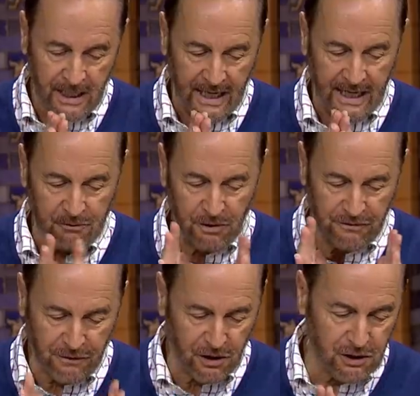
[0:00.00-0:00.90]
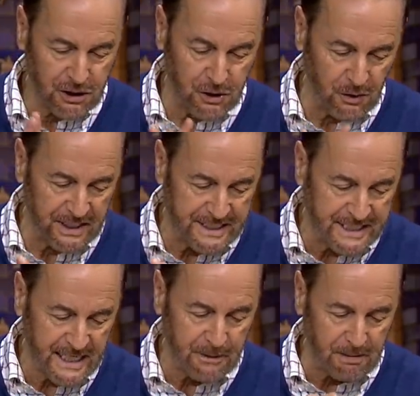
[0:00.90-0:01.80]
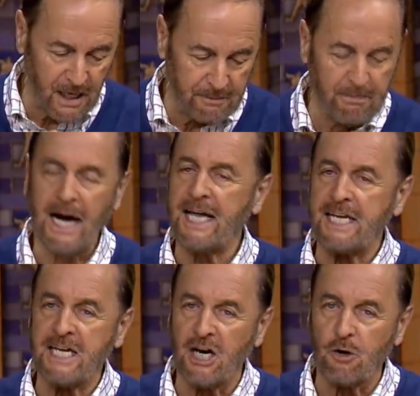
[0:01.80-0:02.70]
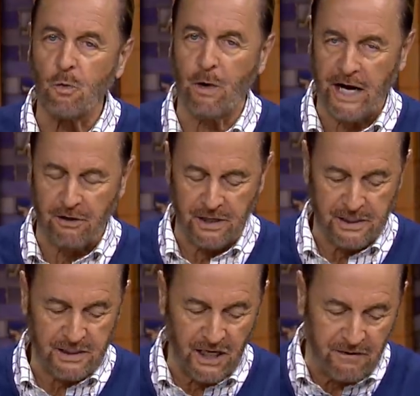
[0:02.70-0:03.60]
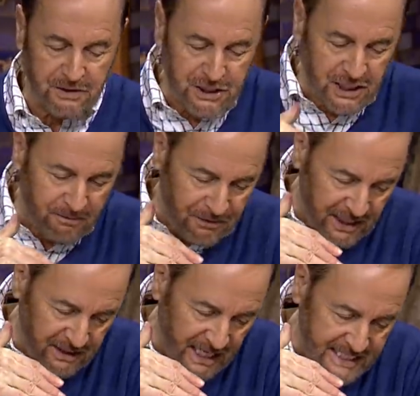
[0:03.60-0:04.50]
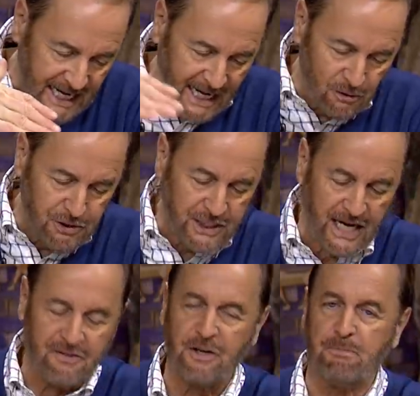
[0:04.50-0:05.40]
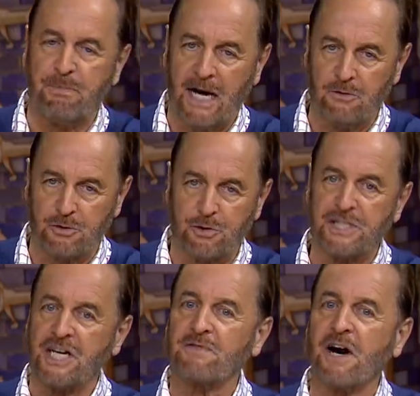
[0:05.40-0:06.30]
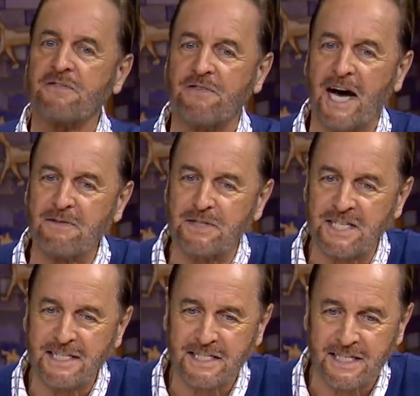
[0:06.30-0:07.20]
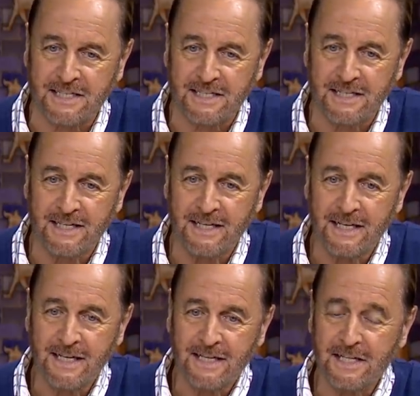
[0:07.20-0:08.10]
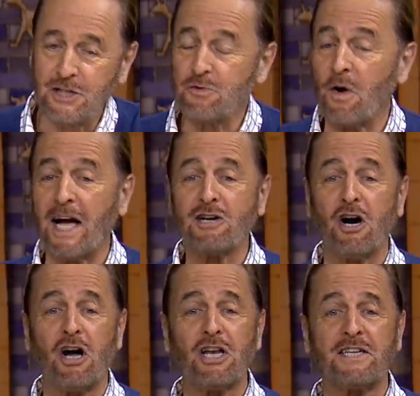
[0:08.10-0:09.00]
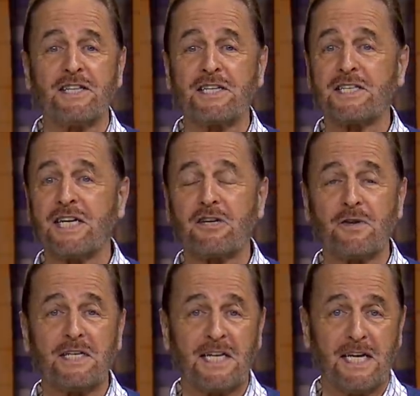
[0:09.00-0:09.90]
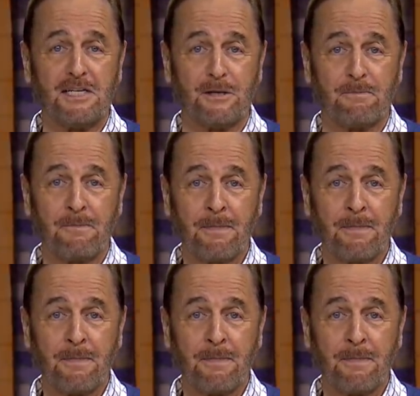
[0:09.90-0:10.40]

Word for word: It refers to a deep, abiding awareness of something that's outside the boundaries of our five senses. This is why I call it the secret kingdom.